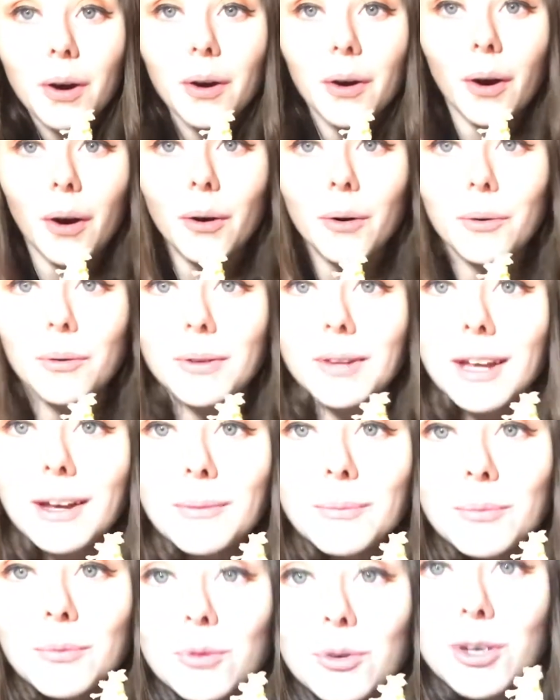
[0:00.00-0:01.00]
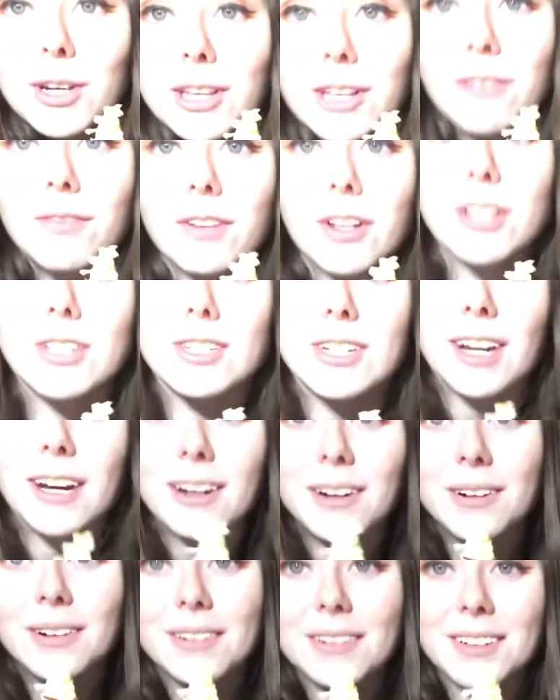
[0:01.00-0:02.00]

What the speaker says: Oh, I'm really flushed out.